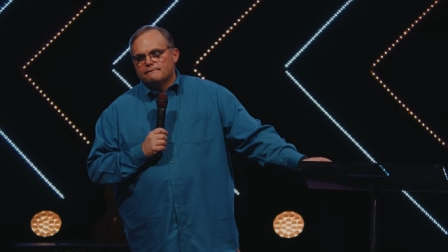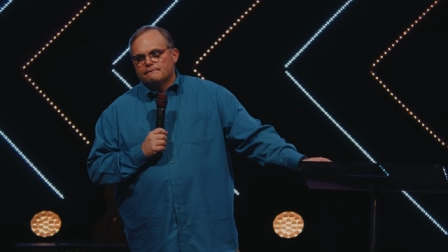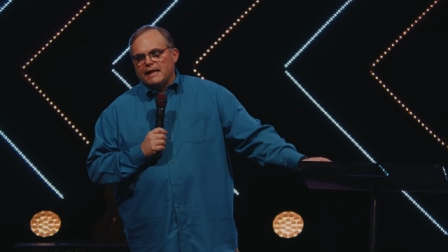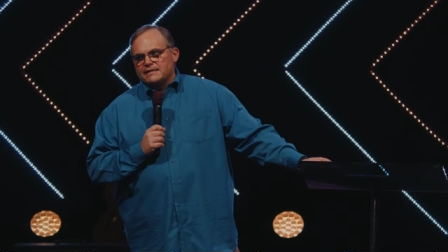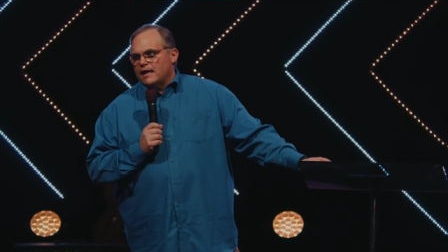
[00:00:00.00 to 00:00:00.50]

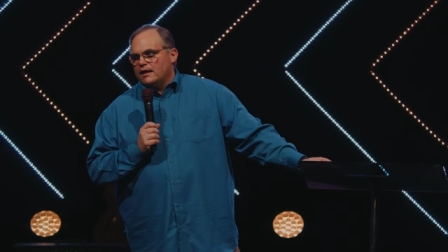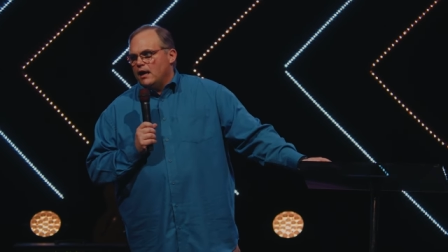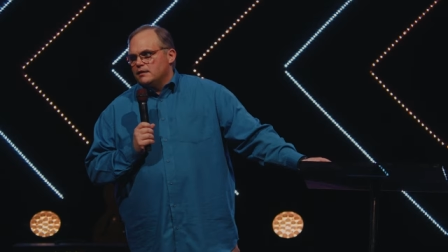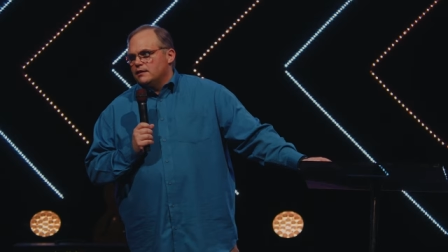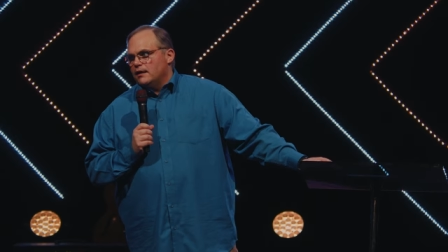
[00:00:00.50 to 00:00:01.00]
That's out of
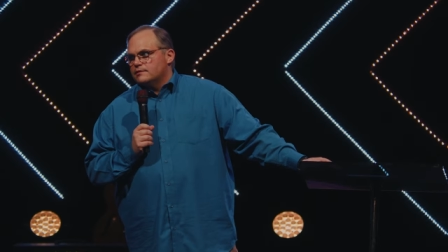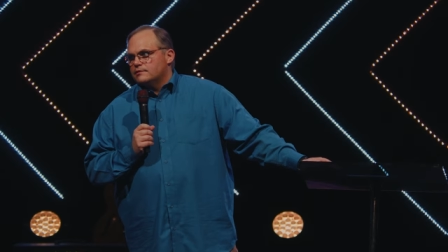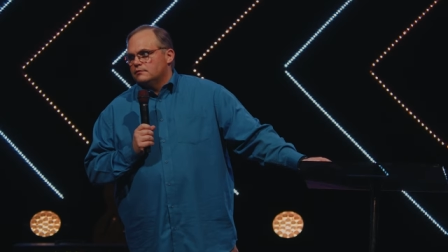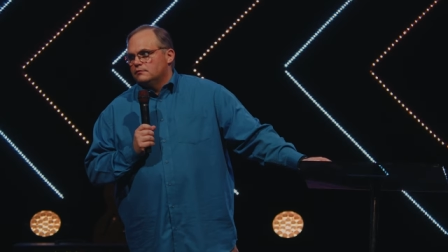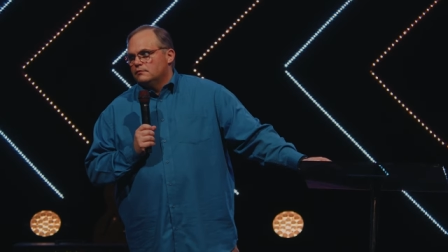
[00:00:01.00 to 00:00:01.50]

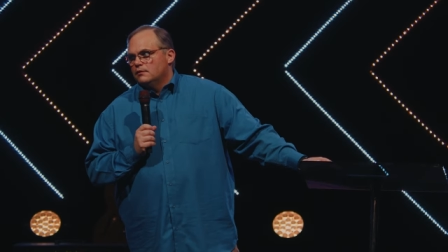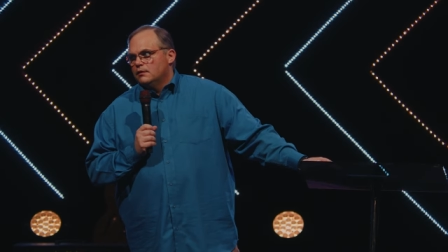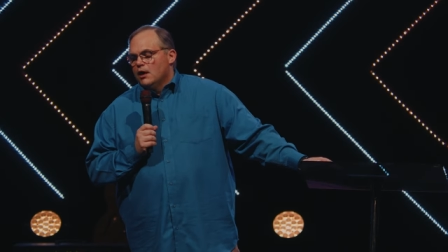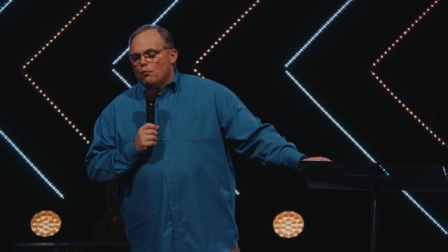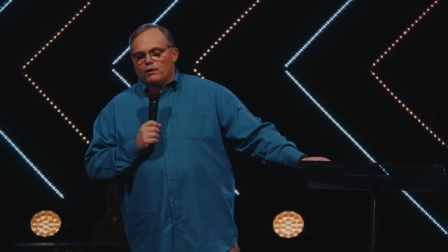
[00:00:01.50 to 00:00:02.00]
context.
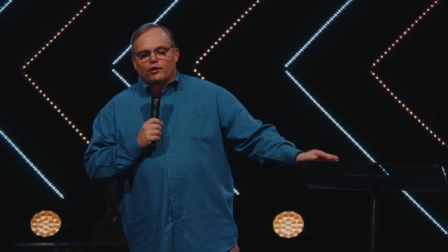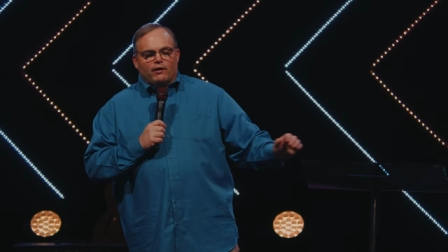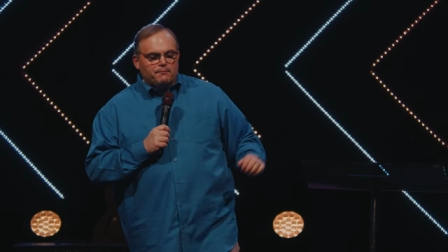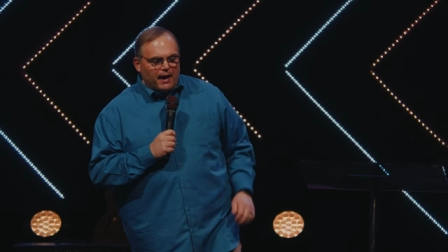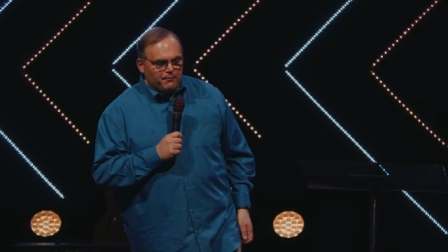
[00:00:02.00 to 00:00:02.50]
One of the
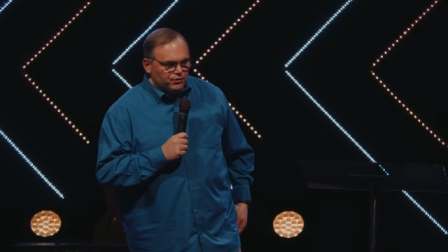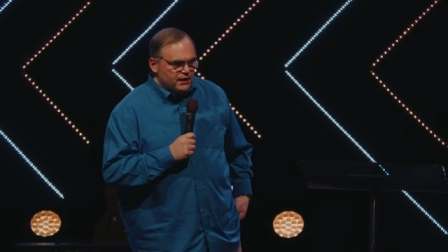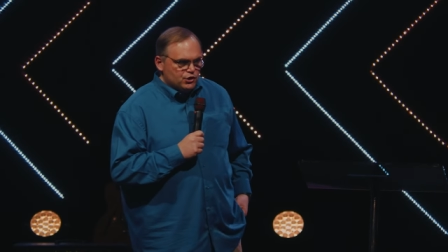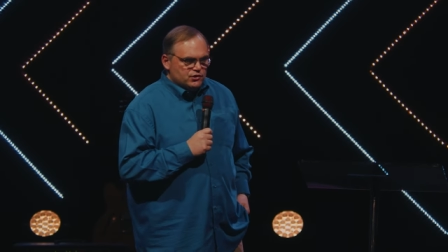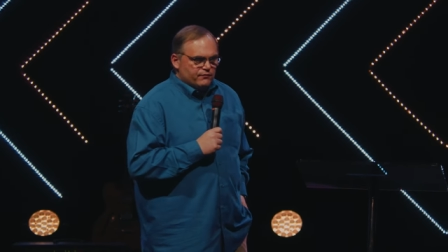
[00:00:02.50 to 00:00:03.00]
great Bible
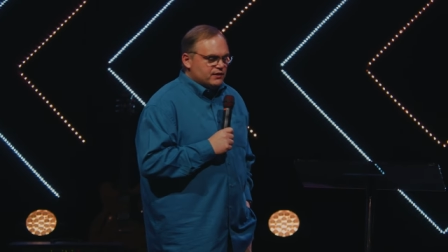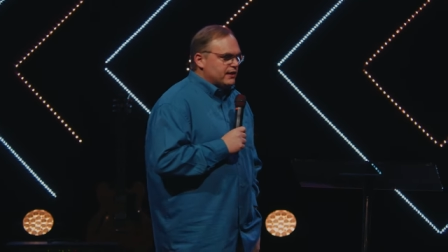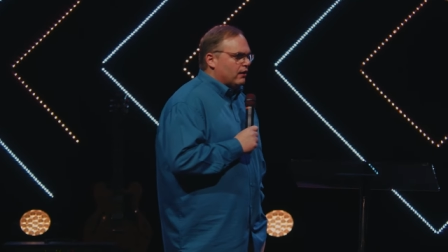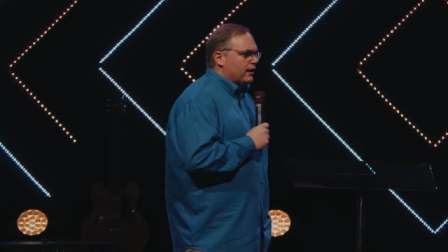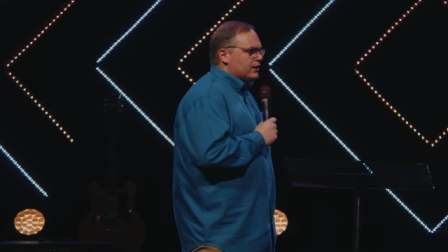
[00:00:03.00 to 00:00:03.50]
teachers of this
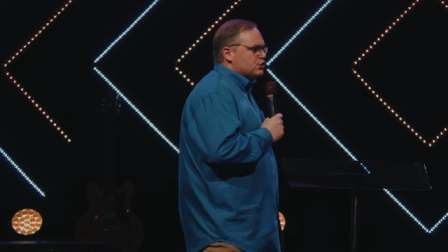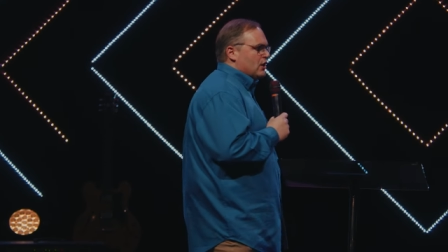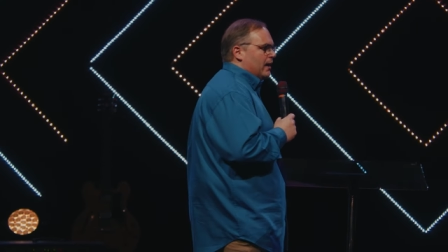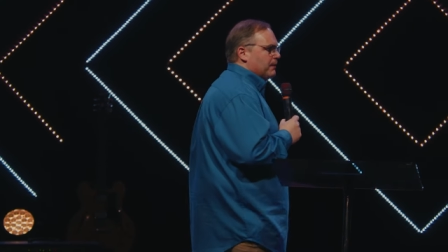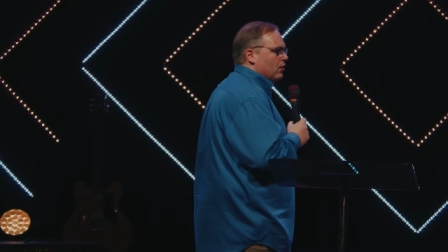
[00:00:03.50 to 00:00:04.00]
era is
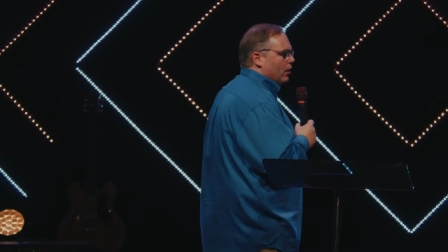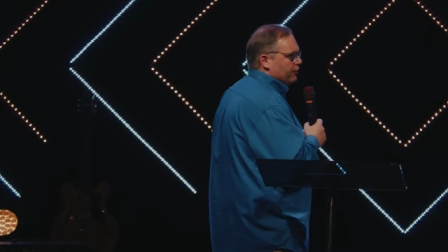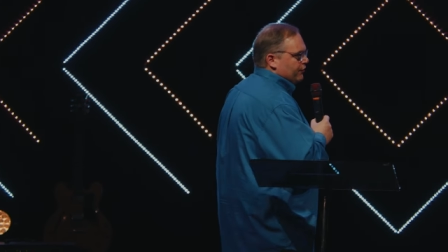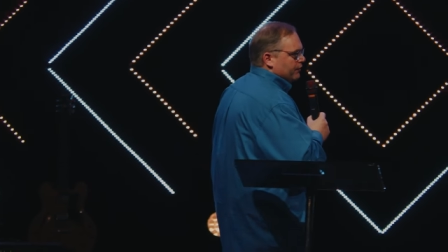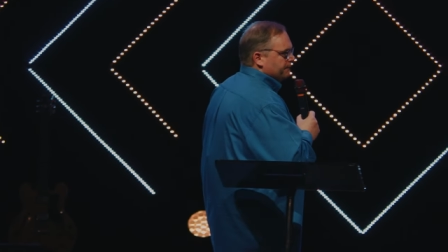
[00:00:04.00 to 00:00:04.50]
John
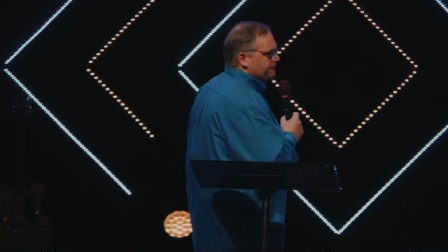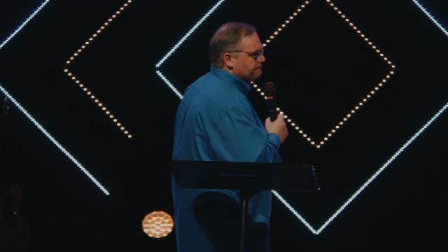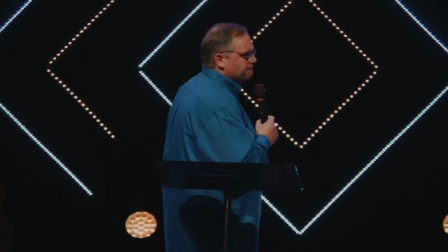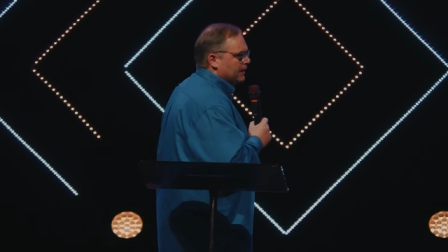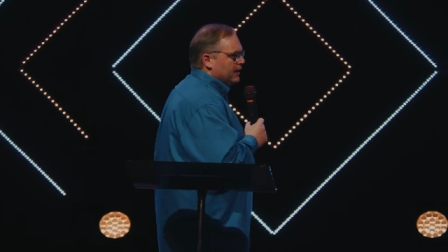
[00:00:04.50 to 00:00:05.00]
MacArthur.
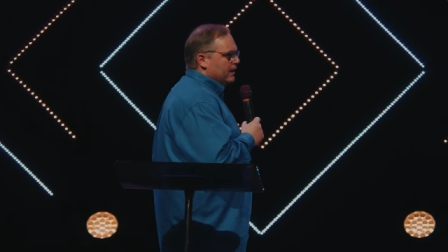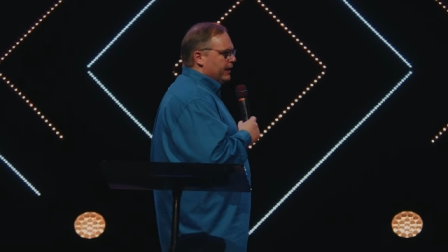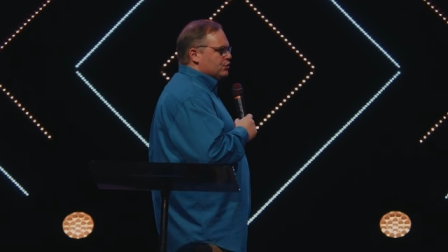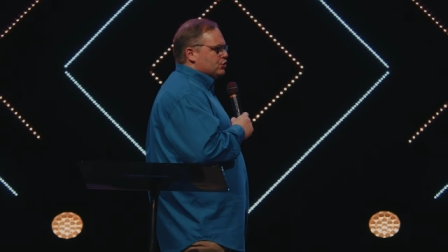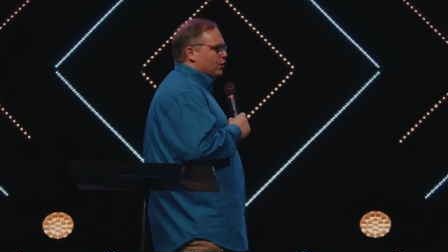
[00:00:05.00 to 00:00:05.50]

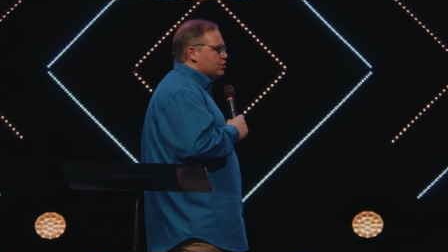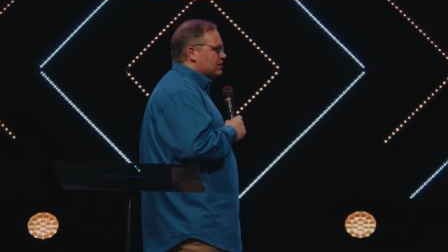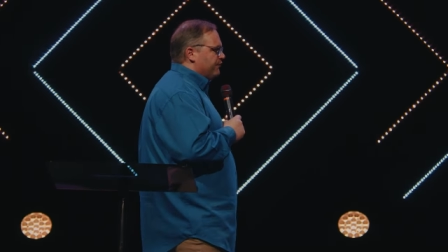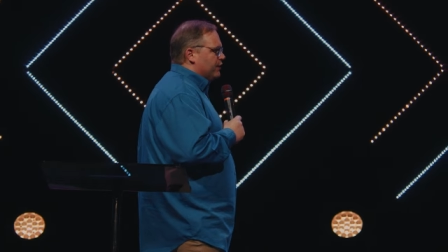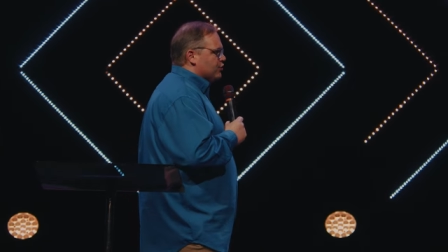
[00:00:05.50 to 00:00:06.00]
His church is
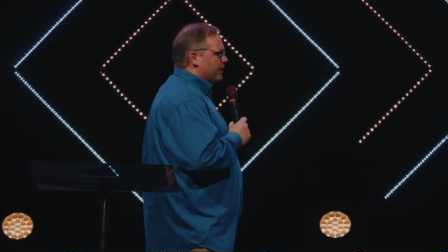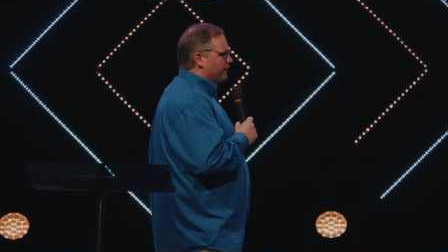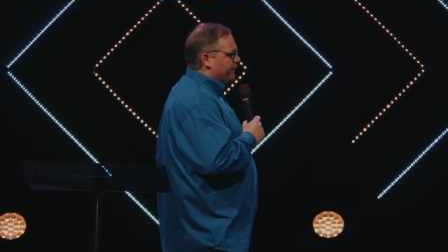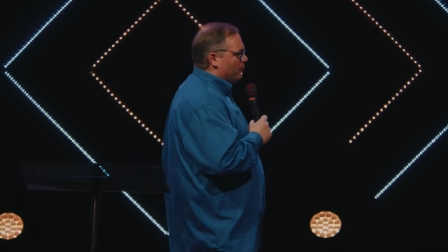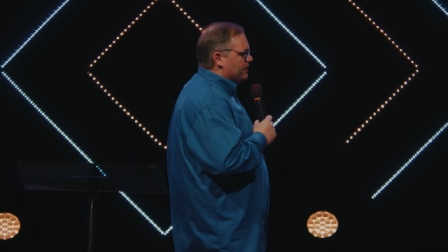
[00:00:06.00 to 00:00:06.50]
featured in a
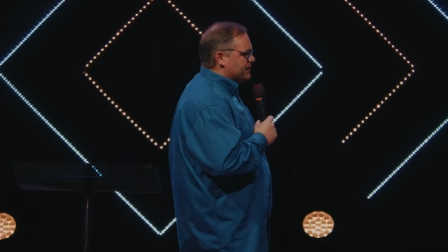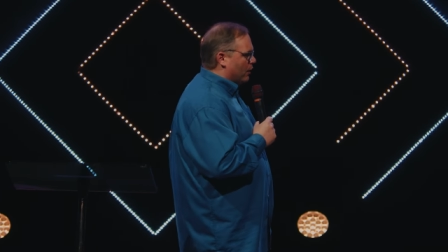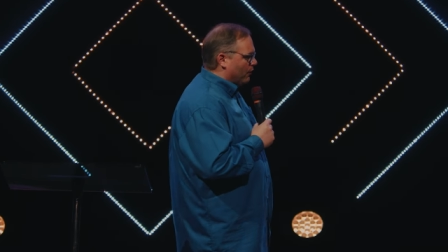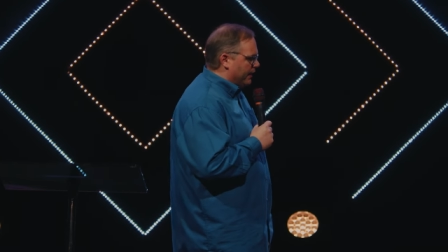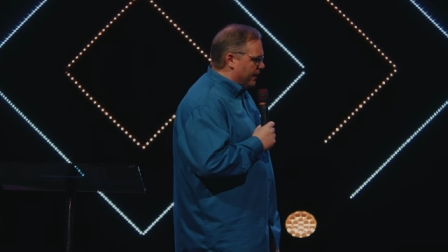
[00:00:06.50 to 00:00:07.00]
film that's
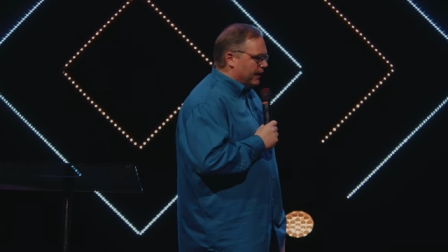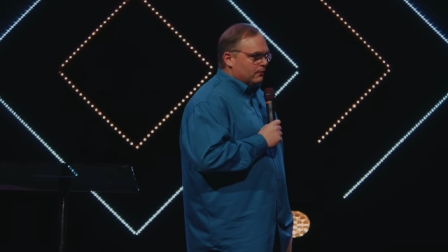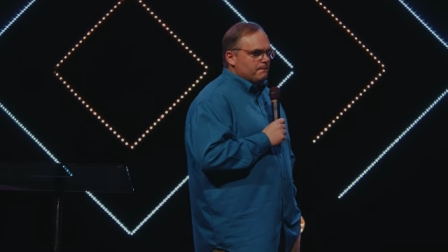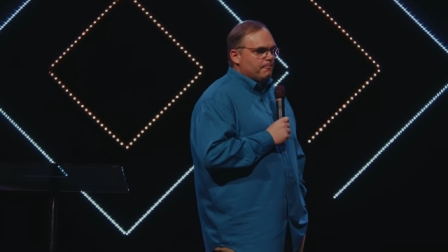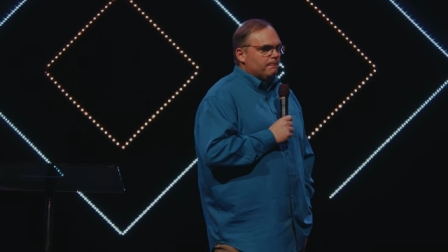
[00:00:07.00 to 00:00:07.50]
out right
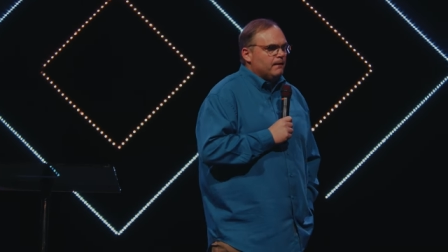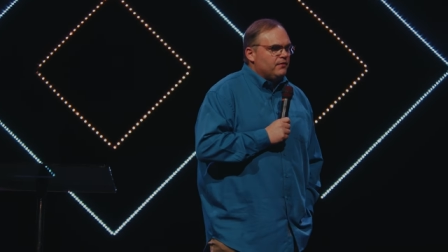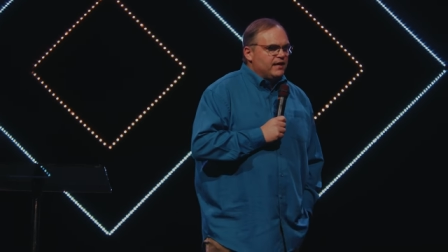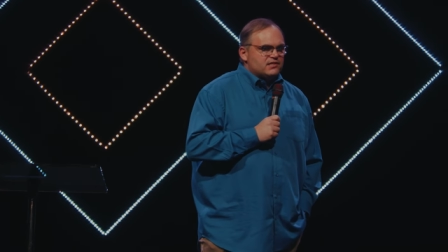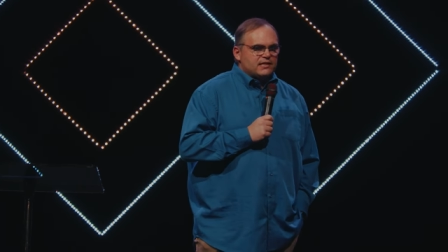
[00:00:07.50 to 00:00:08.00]
now,
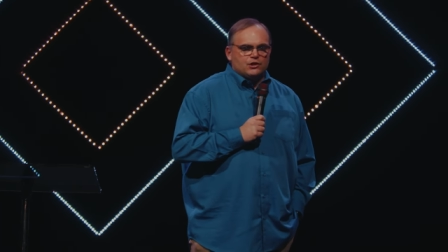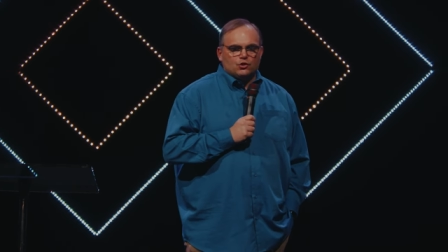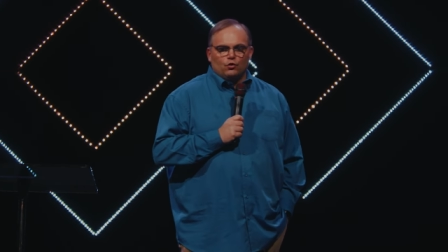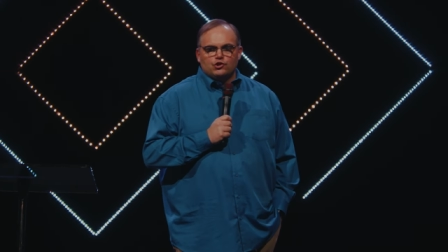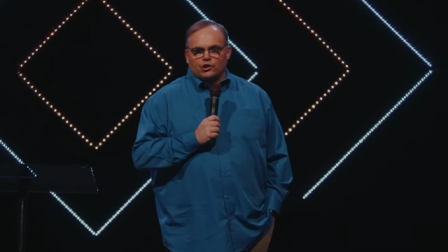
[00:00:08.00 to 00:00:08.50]
The
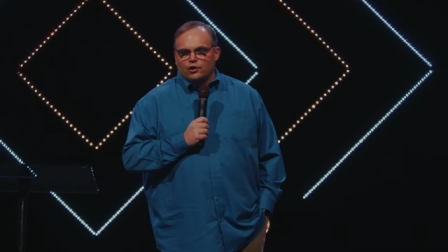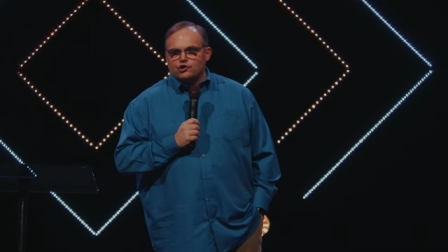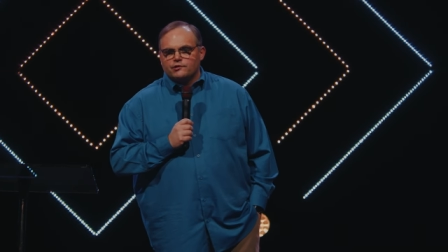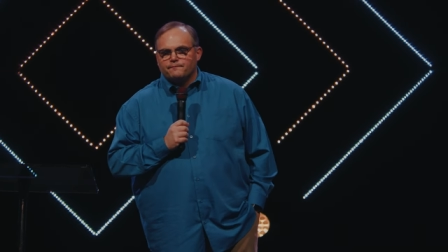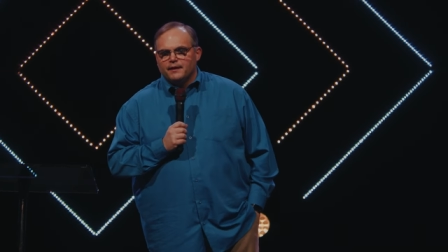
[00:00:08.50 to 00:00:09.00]
Essential Church.